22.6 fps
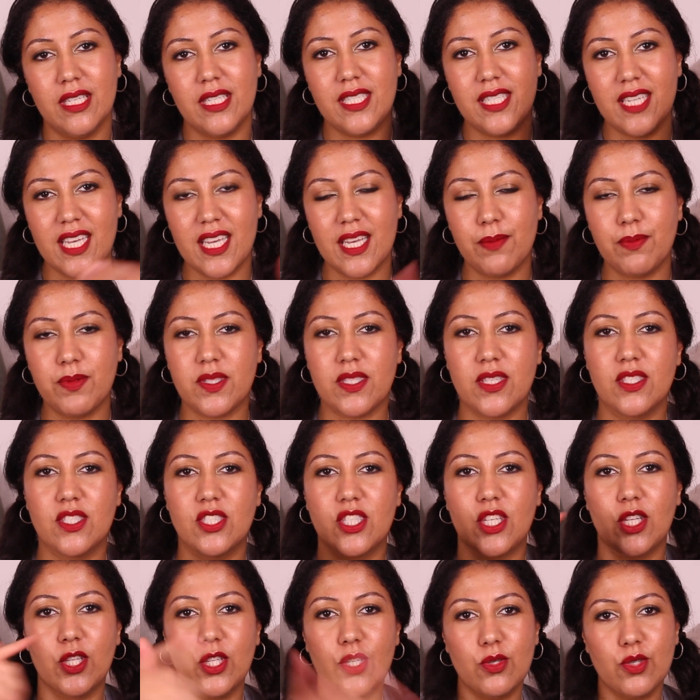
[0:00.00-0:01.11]
tips,
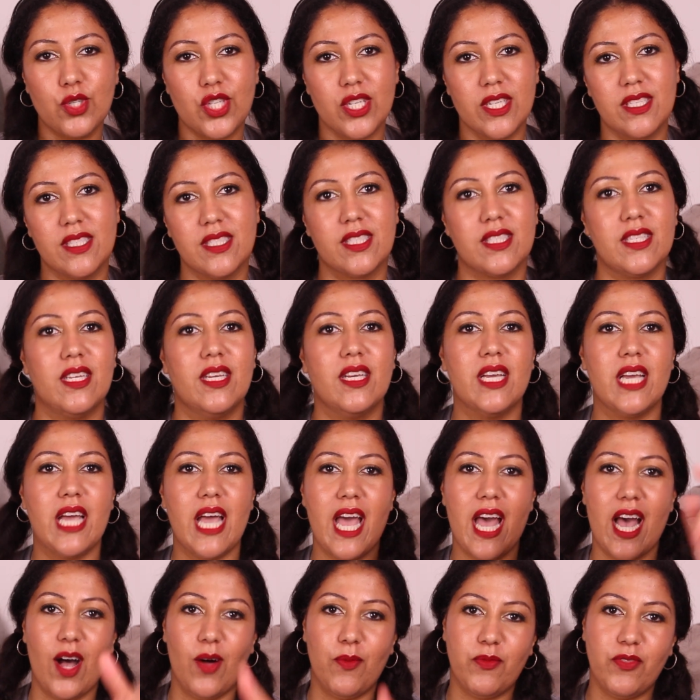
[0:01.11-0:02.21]
solutions,
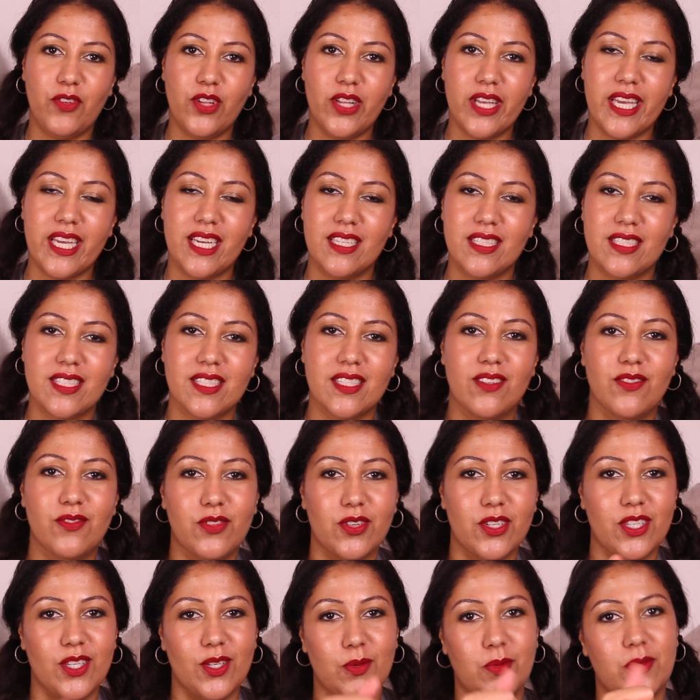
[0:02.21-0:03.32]
helpful hints for
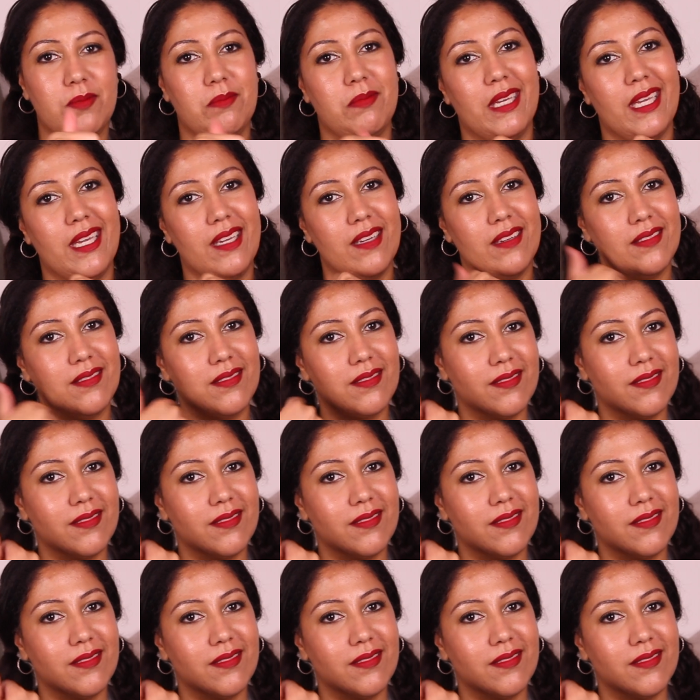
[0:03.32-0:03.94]
you and me.